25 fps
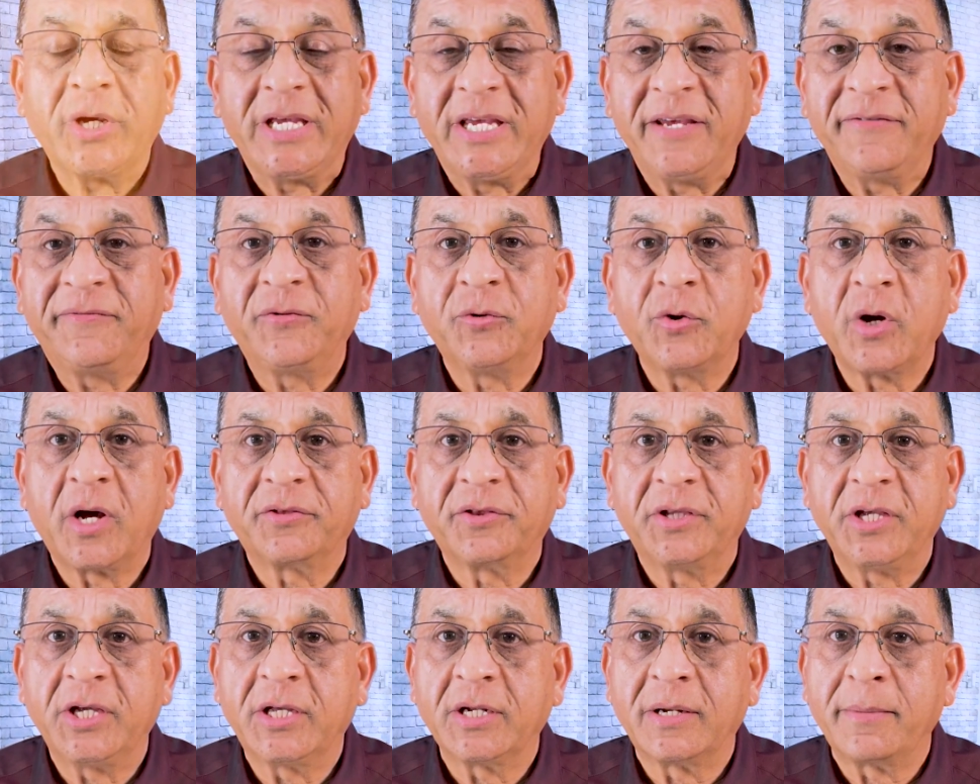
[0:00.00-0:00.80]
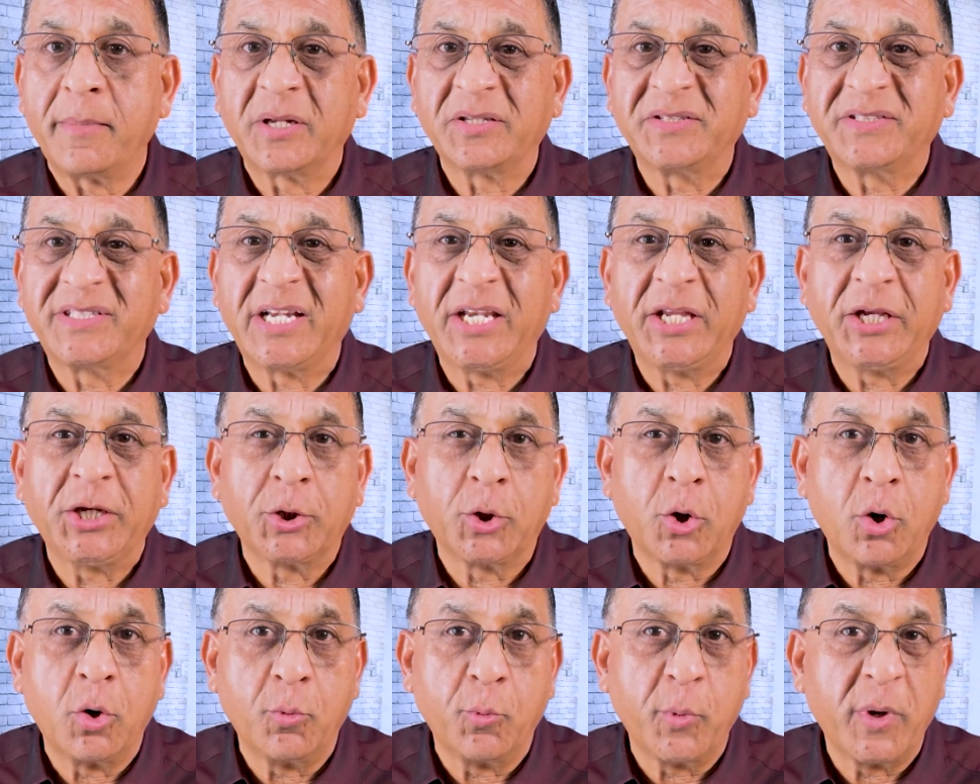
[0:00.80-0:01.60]
if you are thinking about selling your
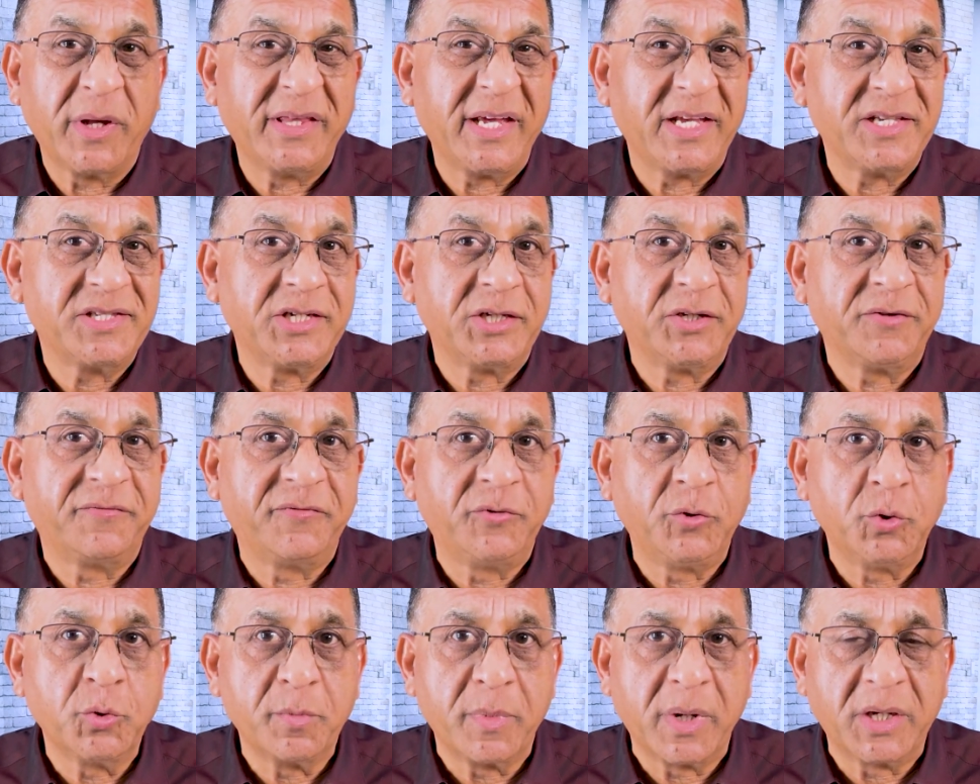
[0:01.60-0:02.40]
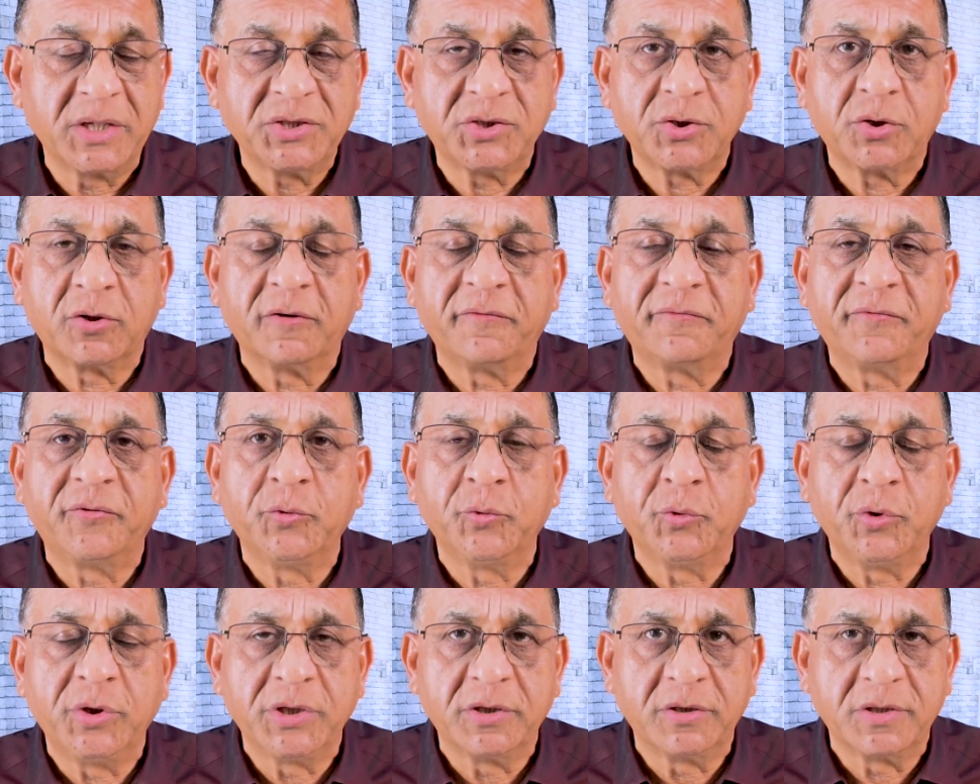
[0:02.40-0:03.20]
home, whether it's in few months or a
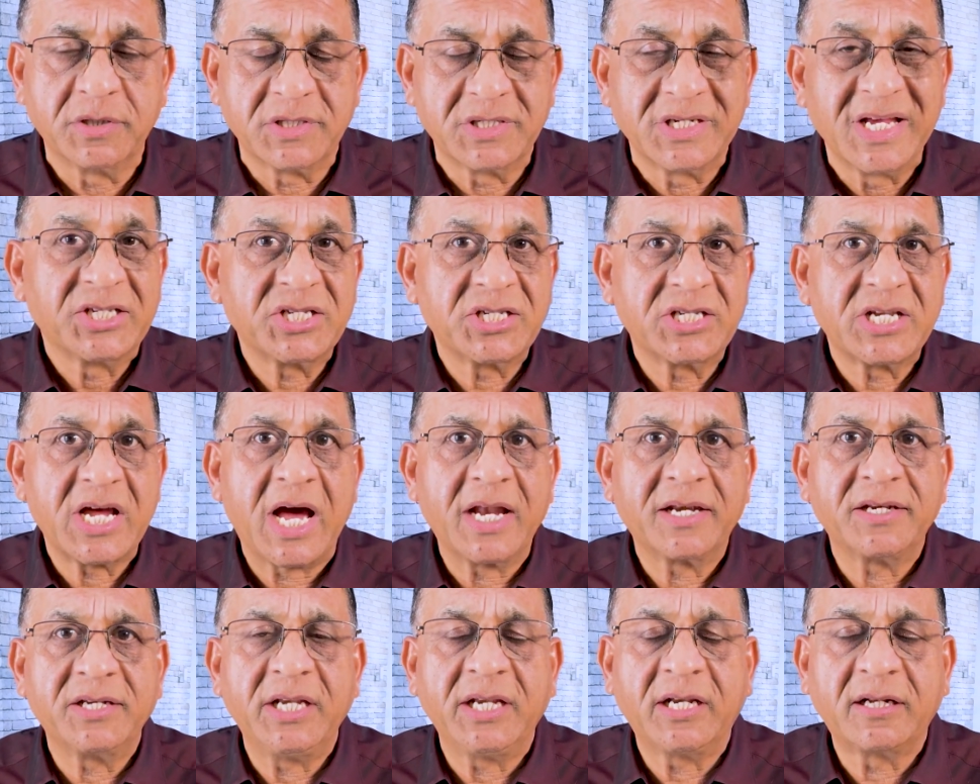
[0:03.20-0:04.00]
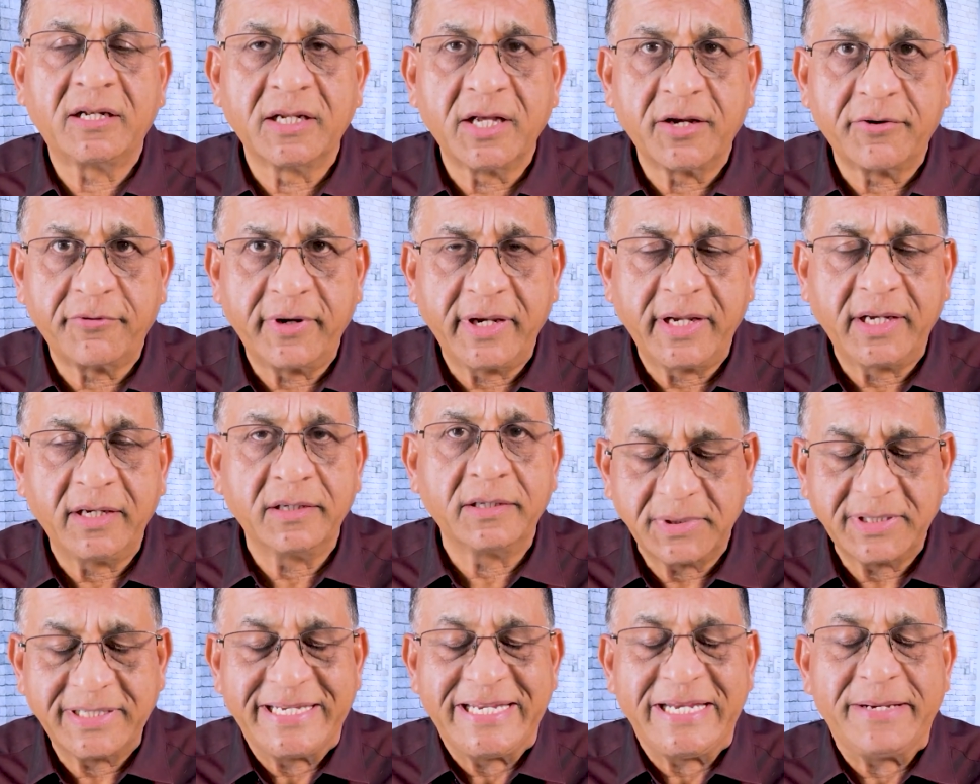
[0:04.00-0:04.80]
few years, start
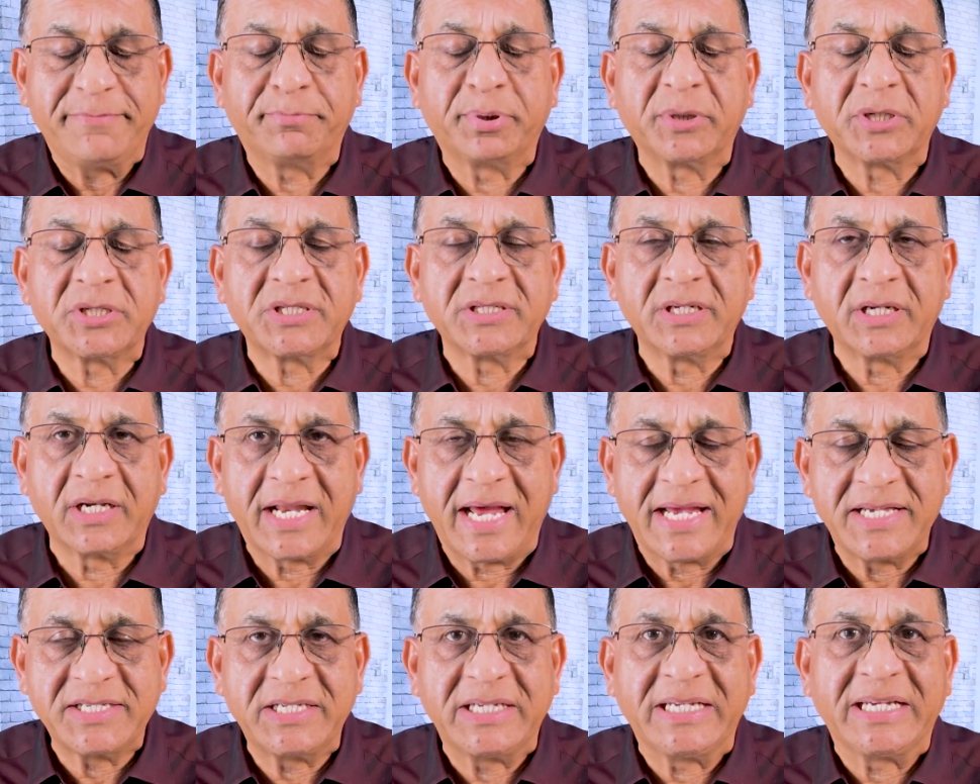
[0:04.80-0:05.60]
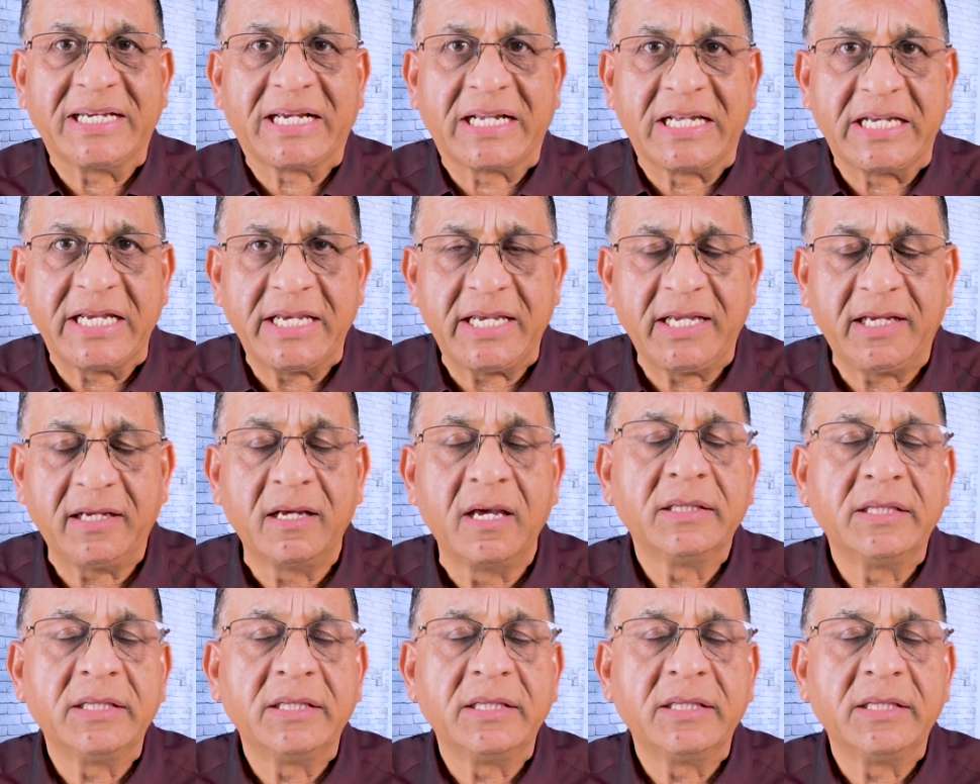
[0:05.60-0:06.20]
decluttering, depersonalizing, cleaning.